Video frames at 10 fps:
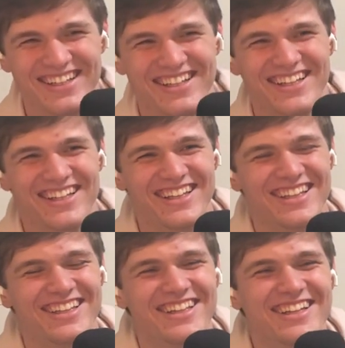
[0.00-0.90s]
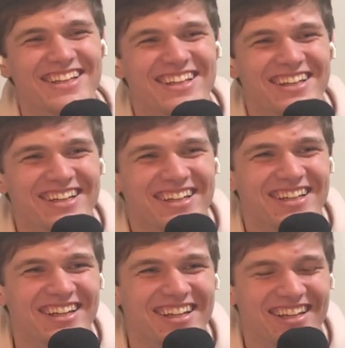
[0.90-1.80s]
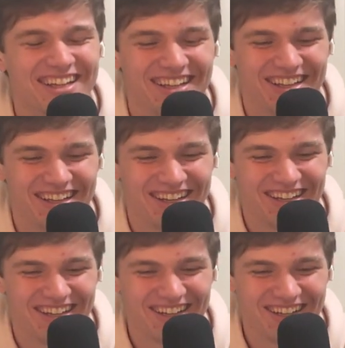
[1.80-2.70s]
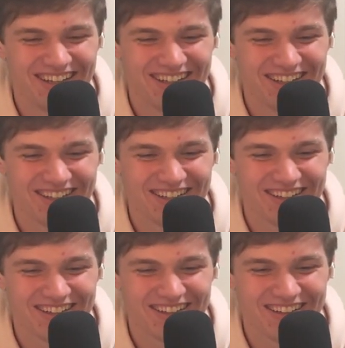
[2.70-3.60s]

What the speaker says: The person shown says nothing.